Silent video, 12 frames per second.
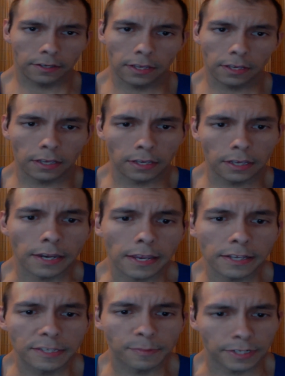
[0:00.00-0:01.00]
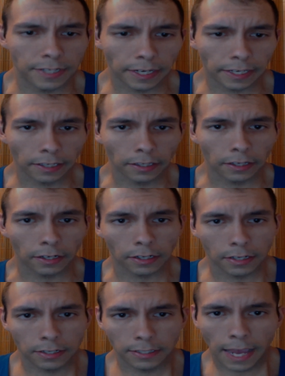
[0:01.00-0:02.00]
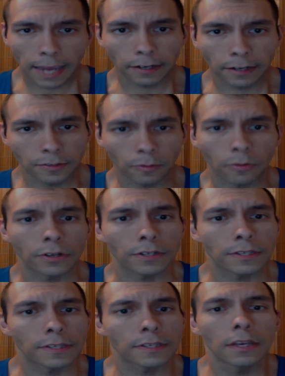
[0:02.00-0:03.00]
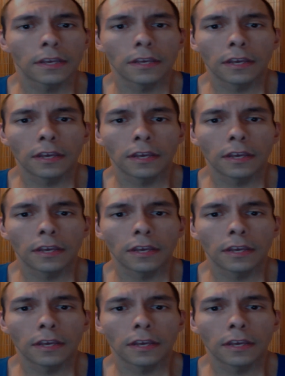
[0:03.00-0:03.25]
in his particular take towards